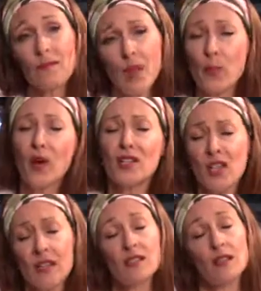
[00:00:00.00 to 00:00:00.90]

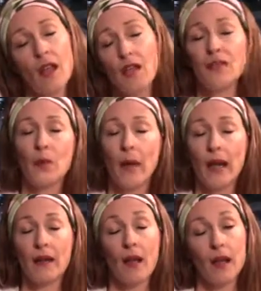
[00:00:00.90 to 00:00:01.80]
projects that a lot of you
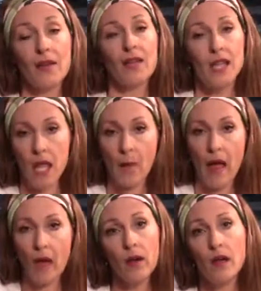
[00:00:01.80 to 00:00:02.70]
might not even think
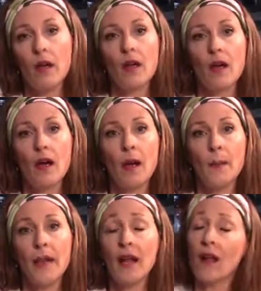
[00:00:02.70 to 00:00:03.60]
about.
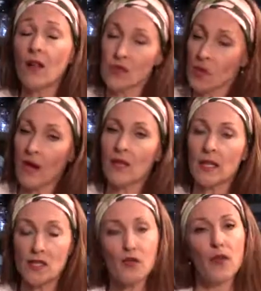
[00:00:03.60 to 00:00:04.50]
And I'll also have a
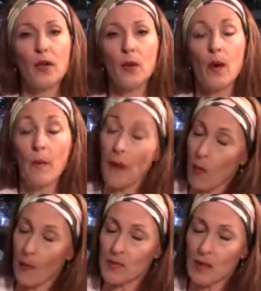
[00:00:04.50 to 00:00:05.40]
list for you on my
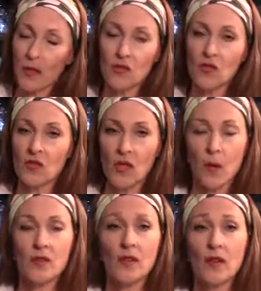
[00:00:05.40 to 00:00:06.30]
website, Susie
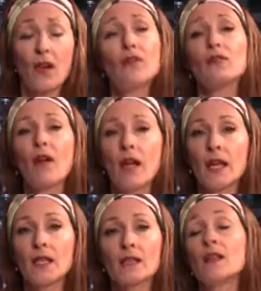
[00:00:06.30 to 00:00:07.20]
Homesteader of the
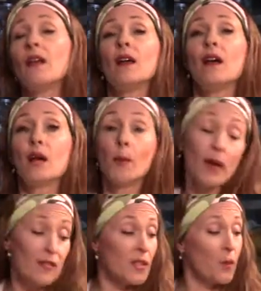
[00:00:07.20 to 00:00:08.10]
Rockies,
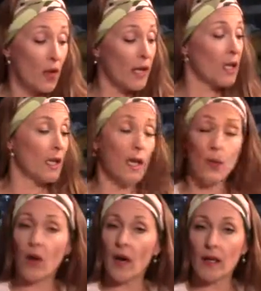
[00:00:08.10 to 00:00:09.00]
of some great cleaning
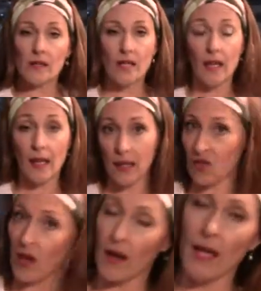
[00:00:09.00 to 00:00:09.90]
products that I like to
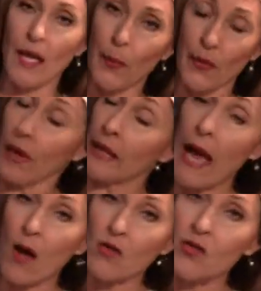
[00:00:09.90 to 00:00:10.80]
kind of keep around the
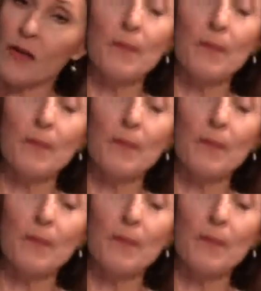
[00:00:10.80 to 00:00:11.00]
house.